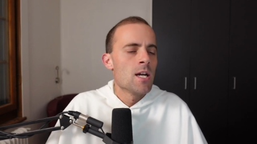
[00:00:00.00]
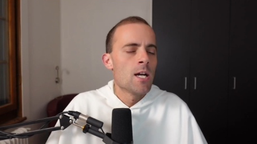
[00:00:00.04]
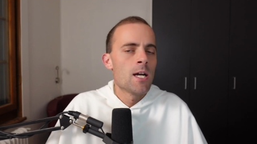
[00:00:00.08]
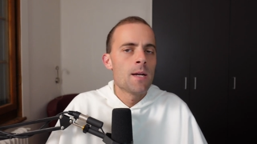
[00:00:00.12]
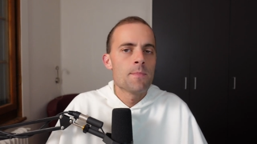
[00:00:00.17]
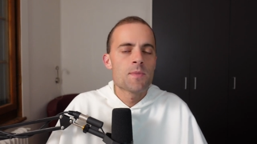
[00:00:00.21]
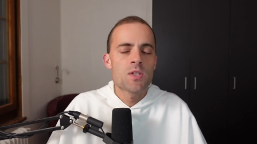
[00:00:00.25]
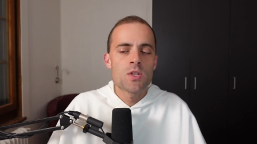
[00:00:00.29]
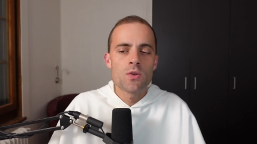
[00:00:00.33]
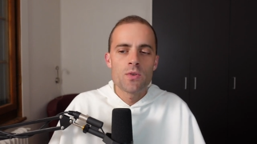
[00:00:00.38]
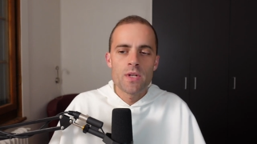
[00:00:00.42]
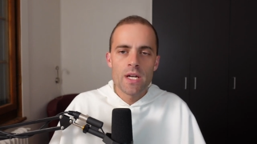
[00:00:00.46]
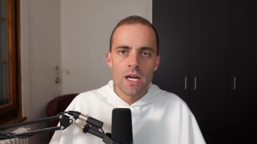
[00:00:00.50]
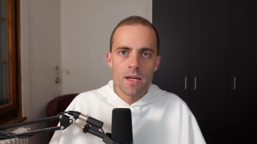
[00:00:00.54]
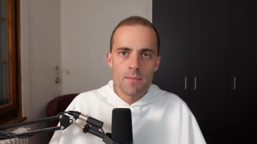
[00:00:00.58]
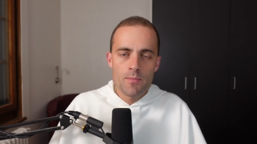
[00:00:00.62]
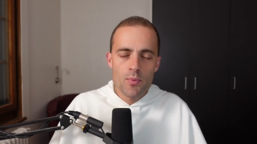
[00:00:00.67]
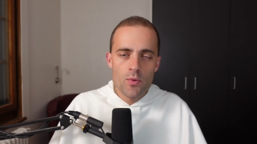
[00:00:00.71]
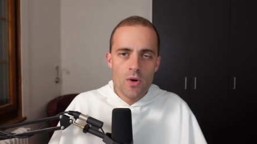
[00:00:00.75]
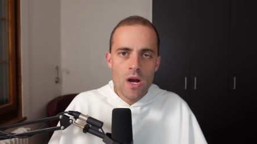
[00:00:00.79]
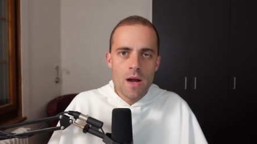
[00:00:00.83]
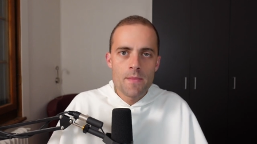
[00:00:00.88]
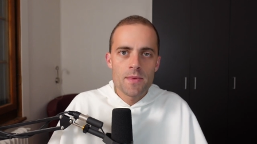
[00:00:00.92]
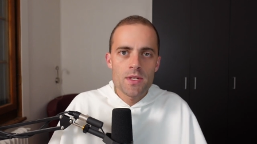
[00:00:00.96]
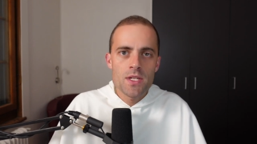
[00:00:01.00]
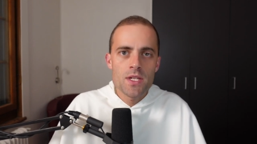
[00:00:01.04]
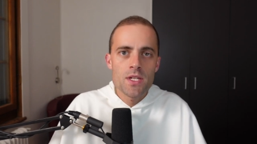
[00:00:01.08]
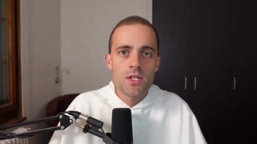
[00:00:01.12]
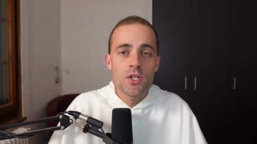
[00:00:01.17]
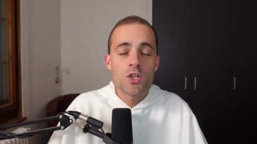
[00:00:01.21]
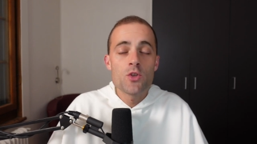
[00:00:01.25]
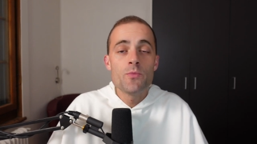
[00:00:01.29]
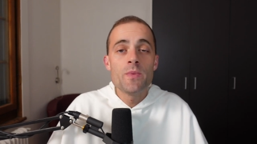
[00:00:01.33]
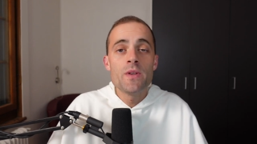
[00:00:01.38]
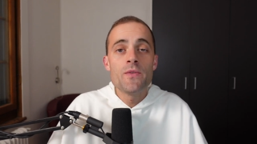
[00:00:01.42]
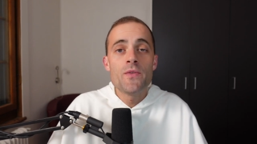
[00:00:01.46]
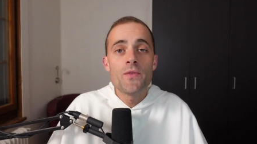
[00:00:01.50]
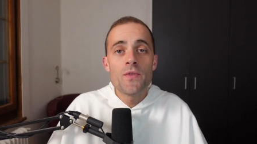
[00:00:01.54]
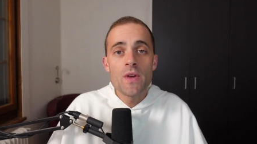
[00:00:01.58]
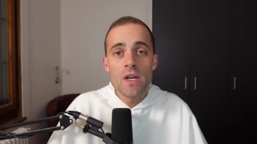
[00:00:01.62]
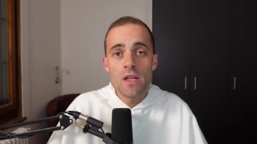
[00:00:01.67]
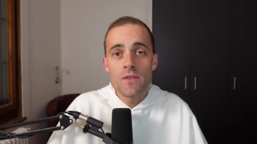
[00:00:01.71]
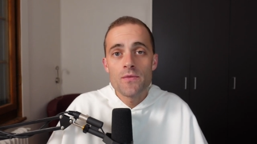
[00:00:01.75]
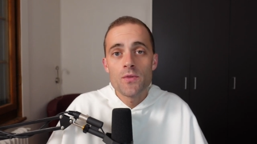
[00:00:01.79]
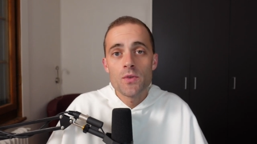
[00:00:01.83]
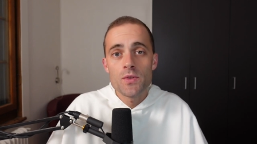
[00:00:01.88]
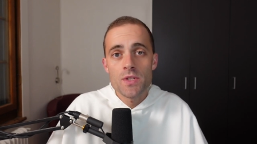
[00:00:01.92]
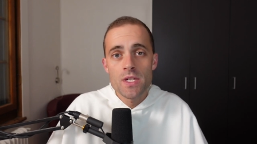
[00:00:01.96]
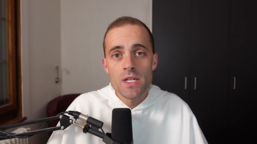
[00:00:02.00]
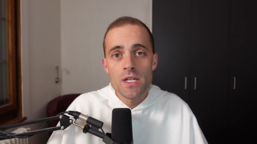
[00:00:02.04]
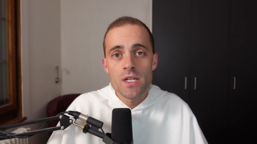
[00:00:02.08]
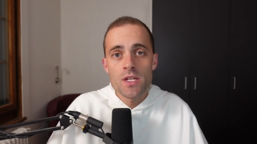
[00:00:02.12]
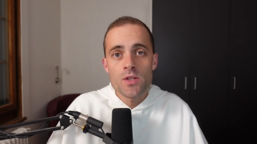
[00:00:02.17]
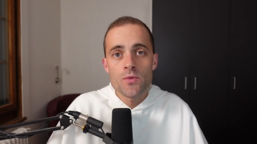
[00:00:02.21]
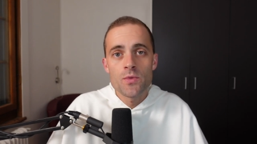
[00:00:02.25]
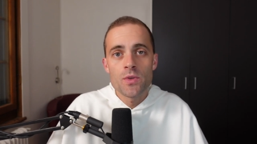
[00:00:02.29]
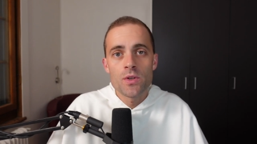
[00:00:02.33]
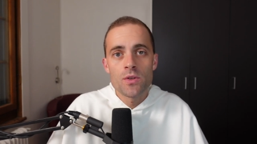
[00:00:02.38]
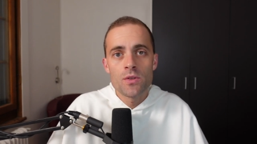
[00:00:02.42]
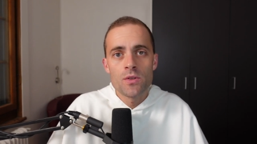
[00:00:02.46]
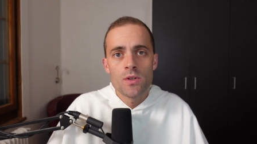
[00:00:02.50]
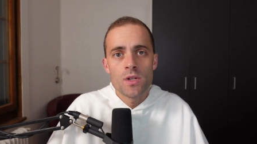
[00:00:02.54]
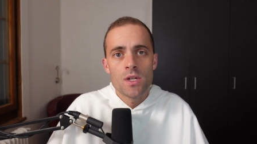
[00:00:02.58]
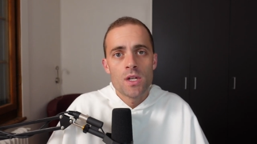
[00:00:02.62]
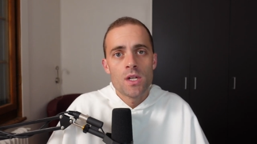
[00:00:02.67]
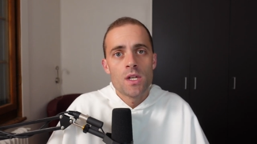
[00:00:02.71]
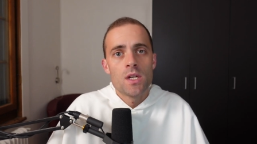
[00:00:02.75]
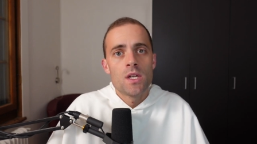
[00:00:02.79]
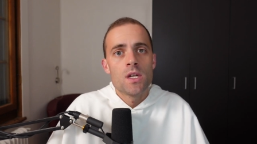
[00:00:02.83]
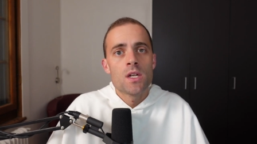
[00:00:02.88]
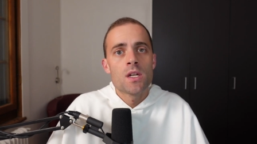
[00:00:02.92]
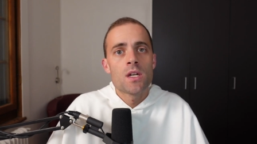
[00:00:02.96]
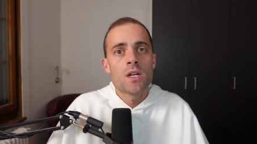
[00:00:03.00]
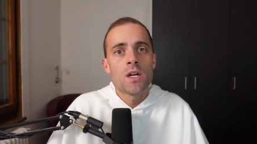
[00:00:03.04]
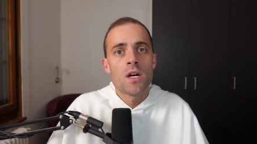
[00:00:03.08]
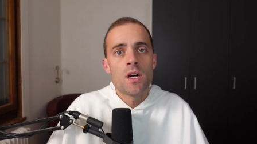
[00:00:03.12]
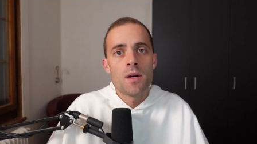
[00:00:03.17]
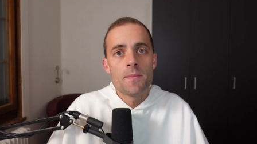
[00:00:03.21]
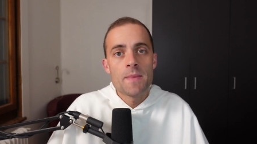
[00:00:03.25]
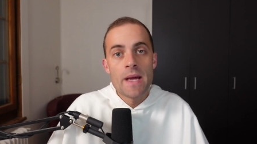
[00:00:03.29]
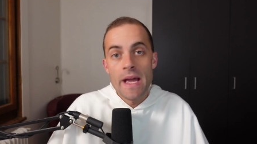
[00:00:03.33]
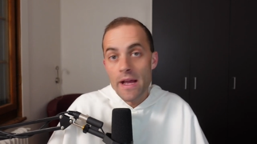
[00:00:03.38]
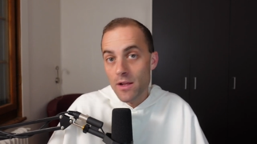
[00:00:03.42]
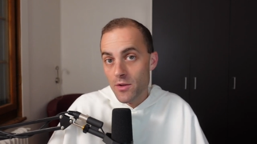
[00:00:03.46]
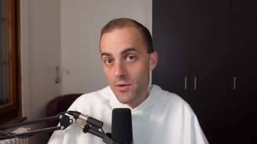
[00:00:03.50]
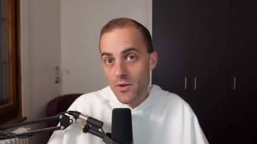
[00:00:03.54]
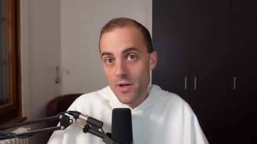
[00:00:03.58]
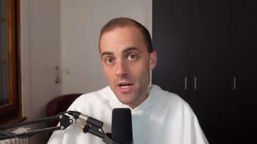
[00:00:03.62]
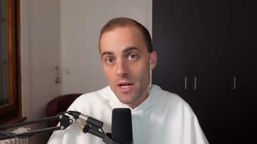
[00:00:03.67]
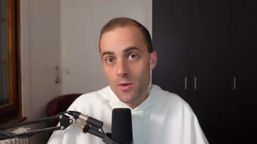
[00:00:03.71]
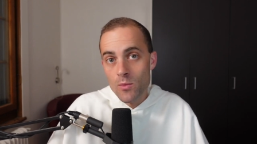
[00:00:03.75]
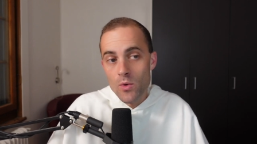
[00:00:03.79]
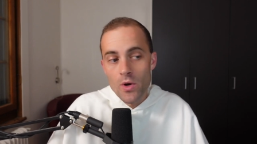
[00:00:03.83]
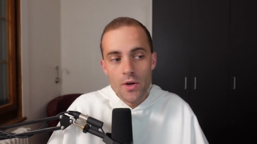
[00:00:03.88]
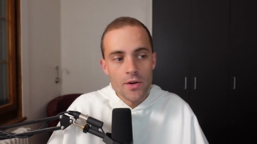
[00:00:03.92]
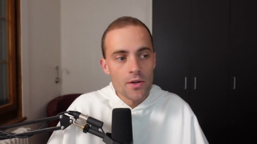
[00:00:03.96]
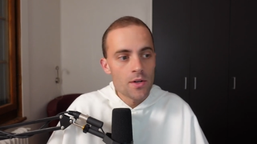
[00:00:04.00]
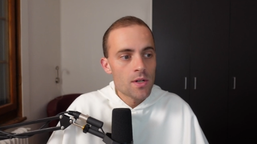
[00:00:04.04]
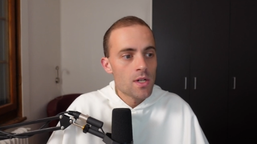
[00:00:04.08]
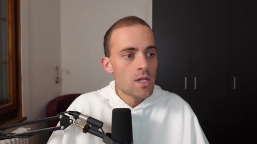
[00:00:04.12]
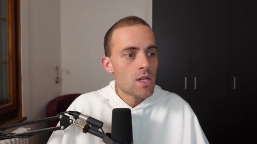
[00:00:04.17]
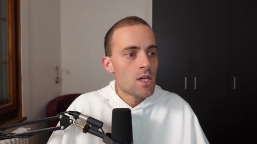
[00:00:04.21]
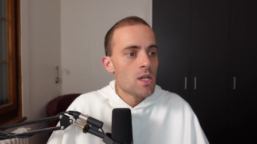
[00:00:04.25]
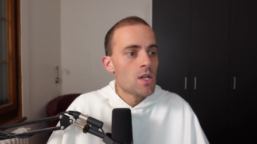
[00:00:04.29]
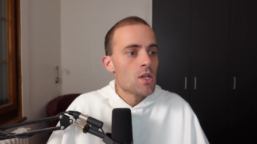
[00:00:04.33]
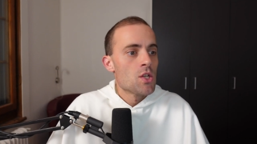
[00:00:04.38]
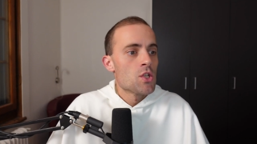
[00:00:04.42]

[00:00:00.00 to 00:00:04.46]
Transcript: Um, so, God promises to be faithful to Israel come hell or high water.